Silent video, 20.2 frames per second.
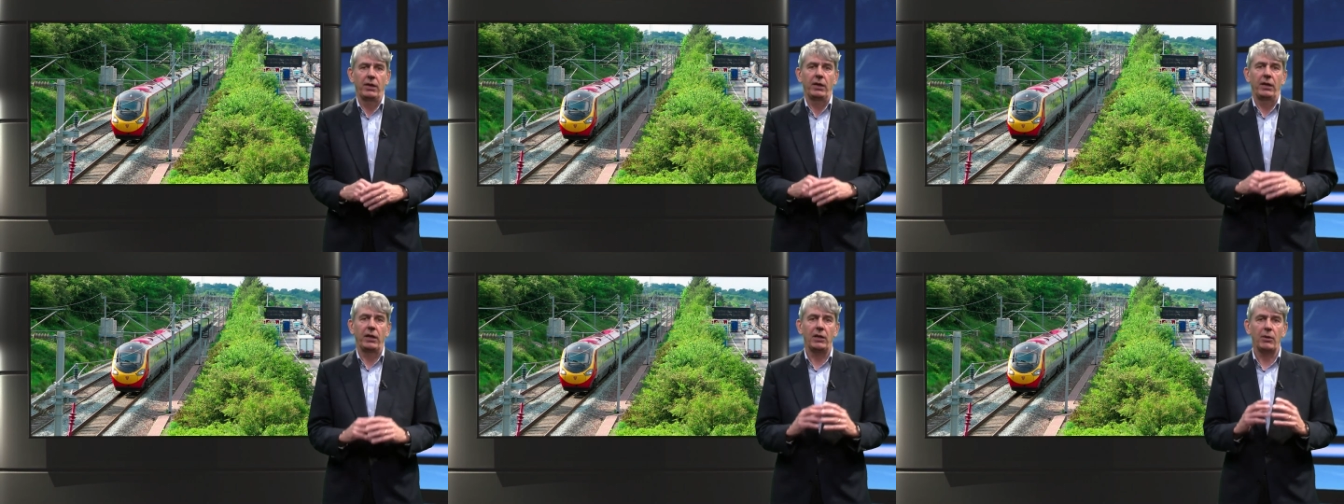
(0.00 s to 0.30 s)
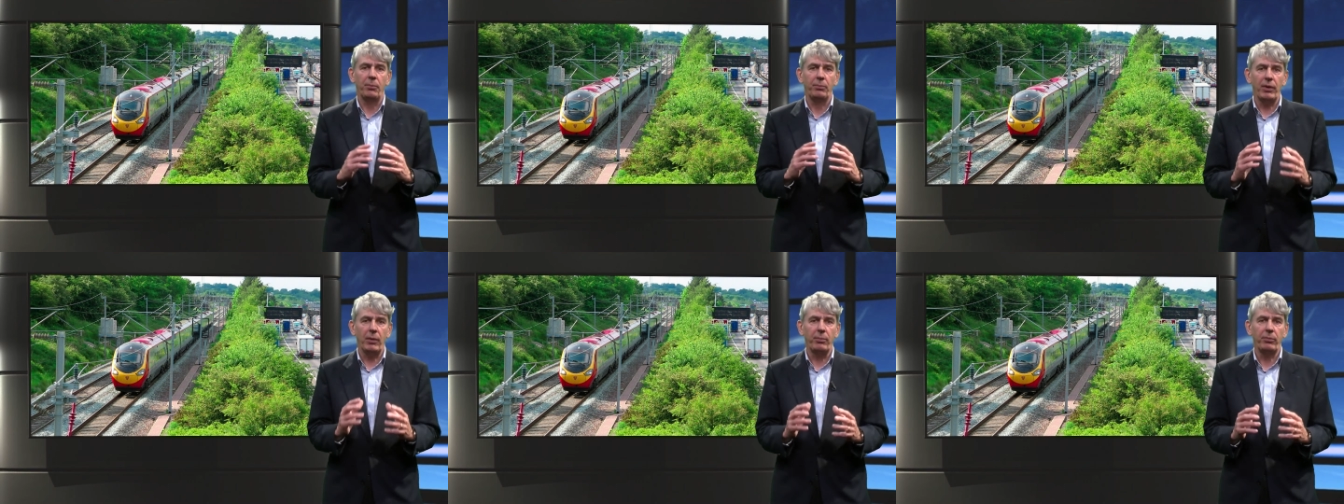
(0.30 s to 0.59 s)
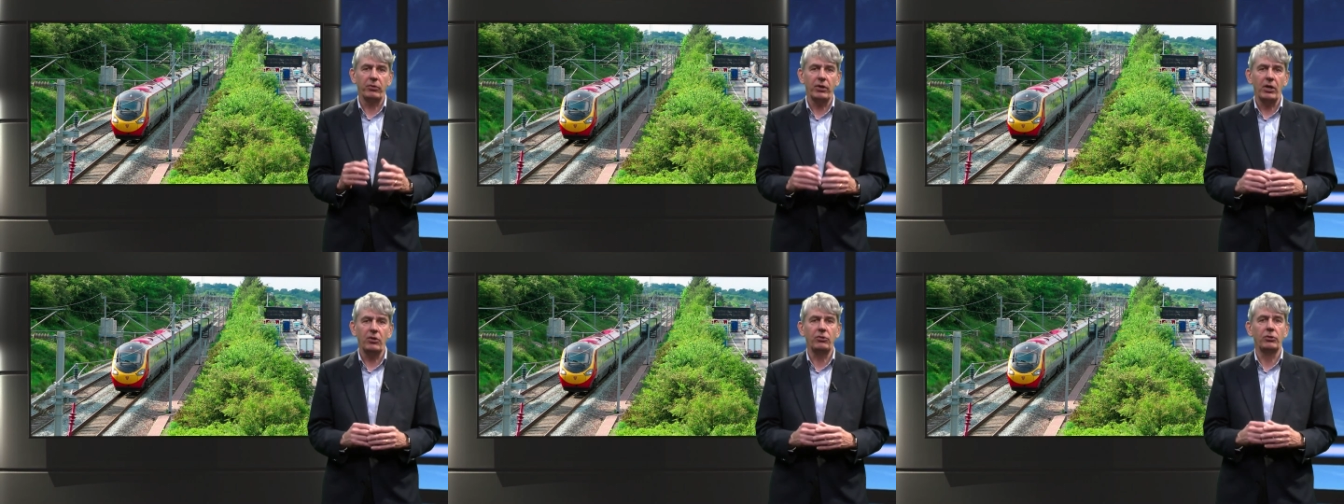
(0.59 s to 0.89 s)
In the
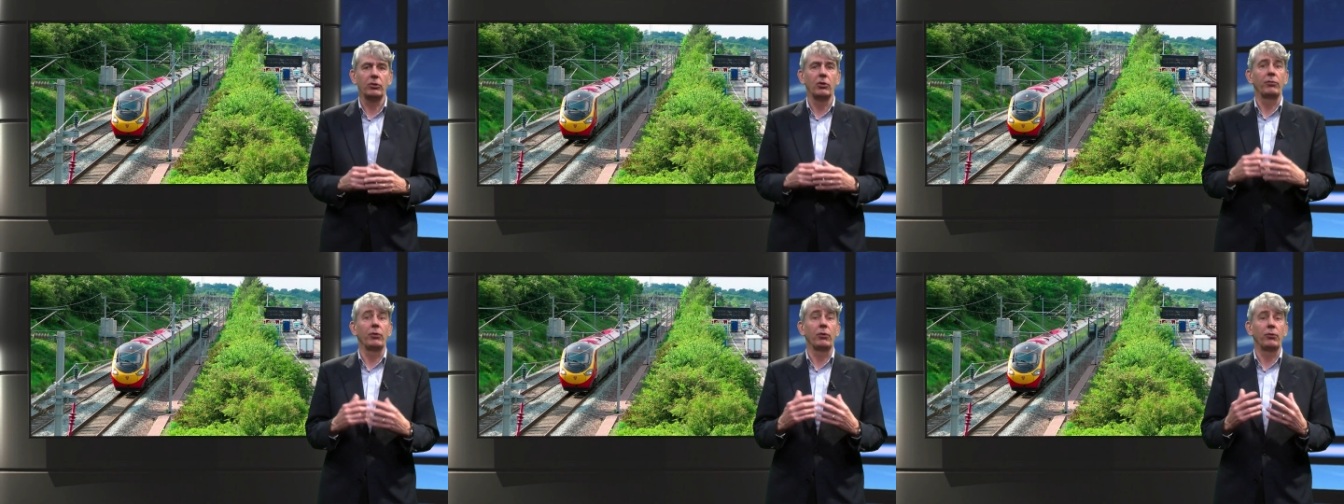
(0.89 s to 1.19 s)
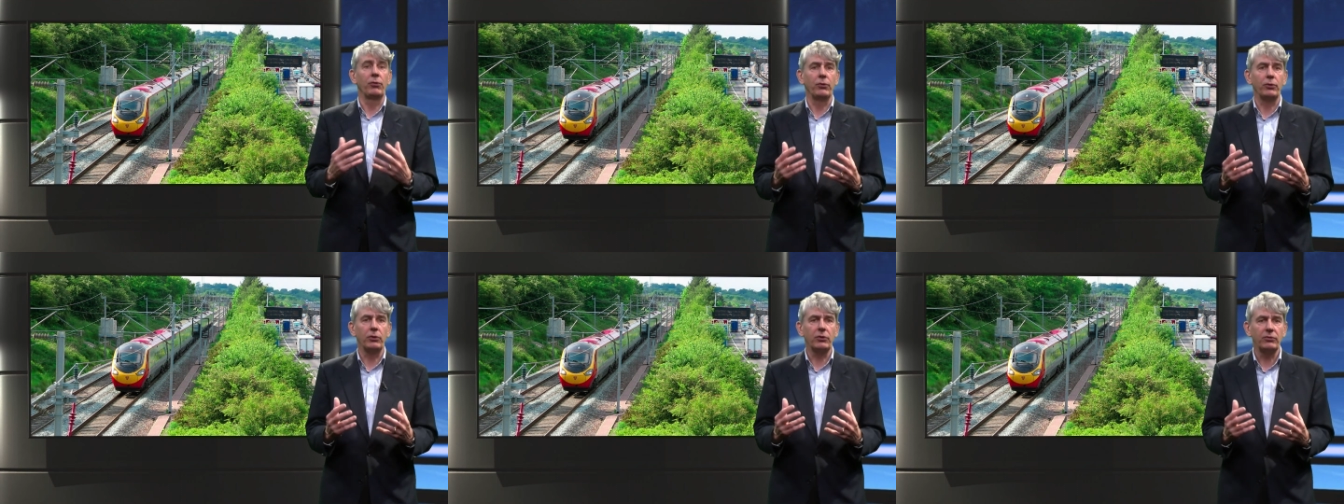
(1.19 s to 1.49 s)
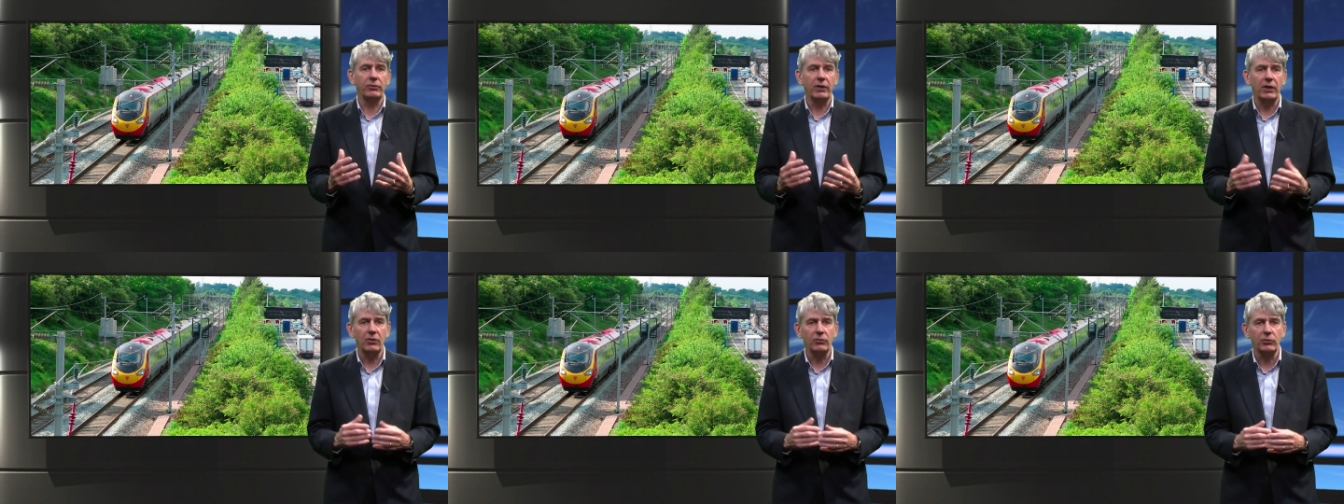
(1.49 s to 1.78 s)
preparation of the third
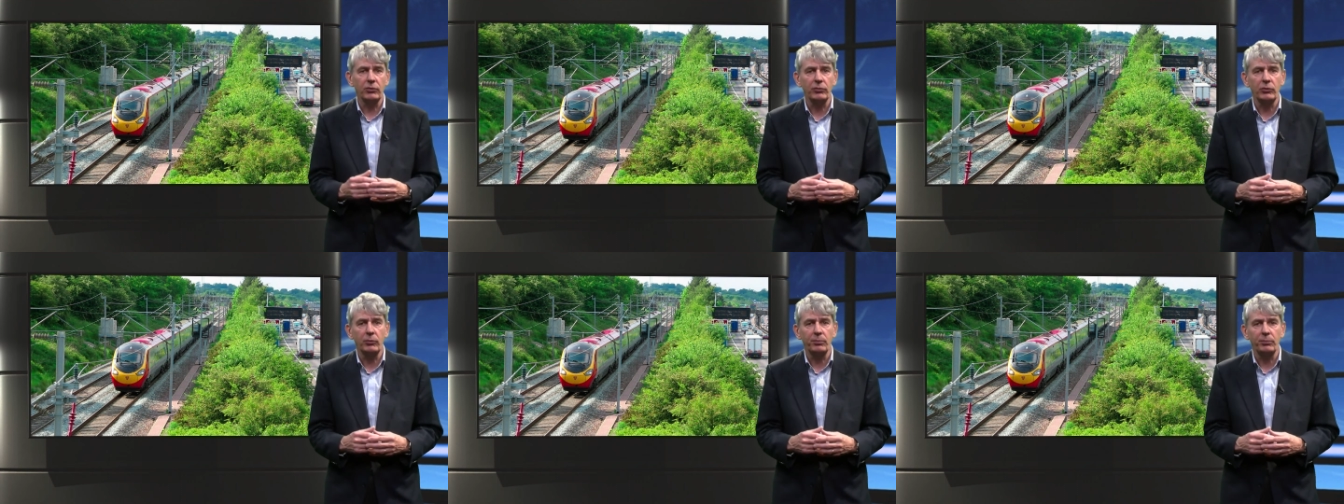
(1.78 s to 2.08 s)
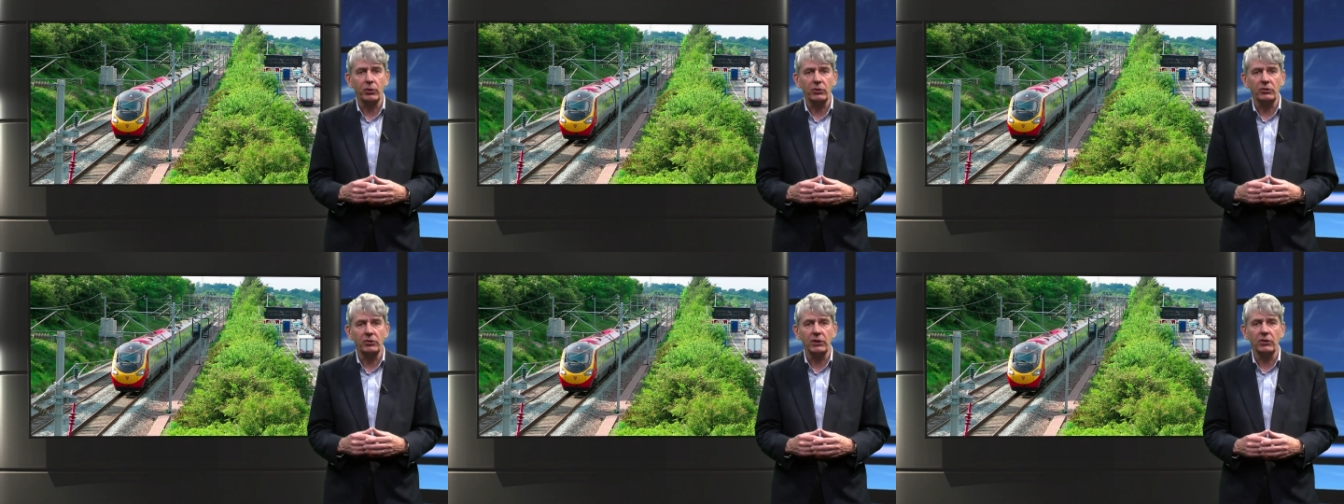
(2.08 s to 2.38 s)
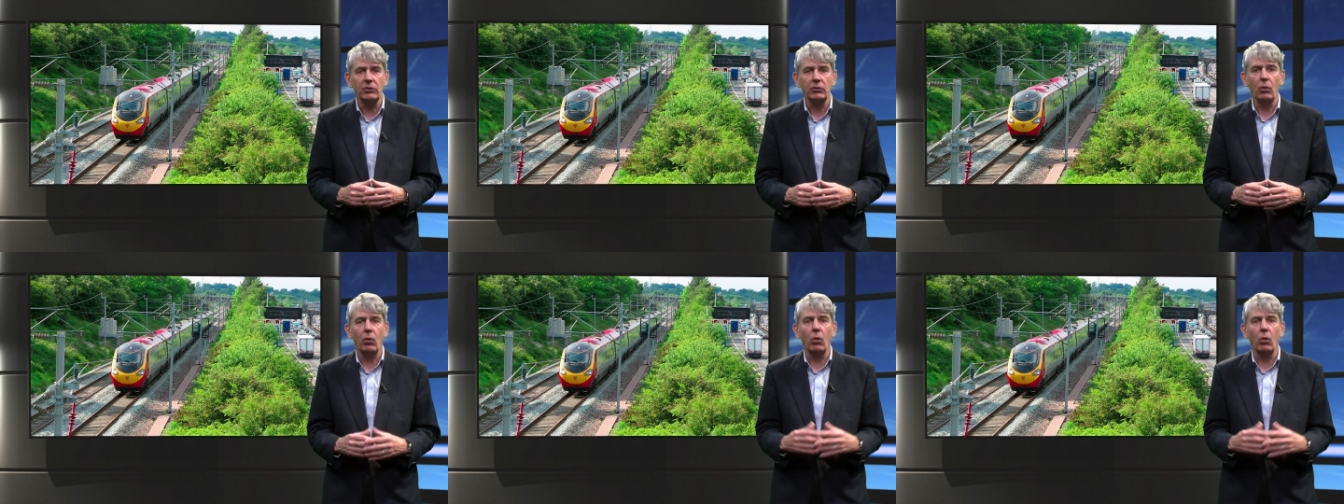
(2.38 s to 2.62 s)
round of the project,